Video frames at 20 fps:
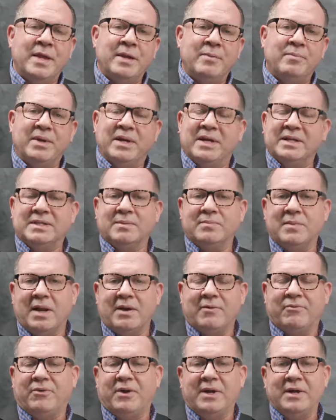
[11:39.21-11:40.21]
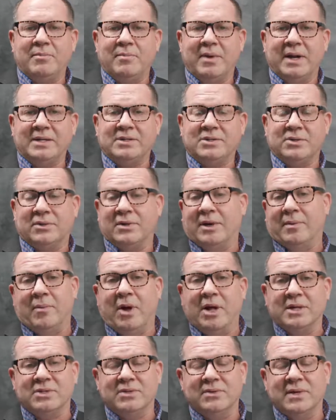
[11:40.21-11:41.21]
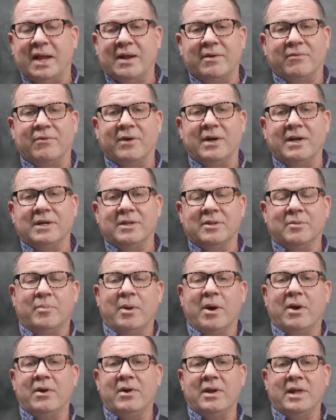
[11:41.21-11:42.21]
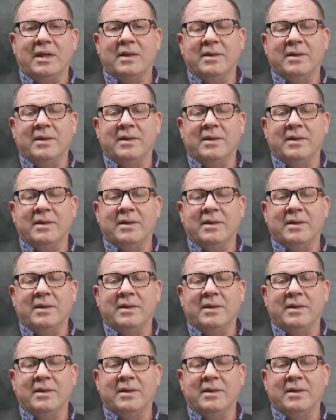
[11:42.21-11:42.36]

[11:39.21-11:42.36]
Because I'm not afraid of Mike Turner. I'm also not afraid of the party.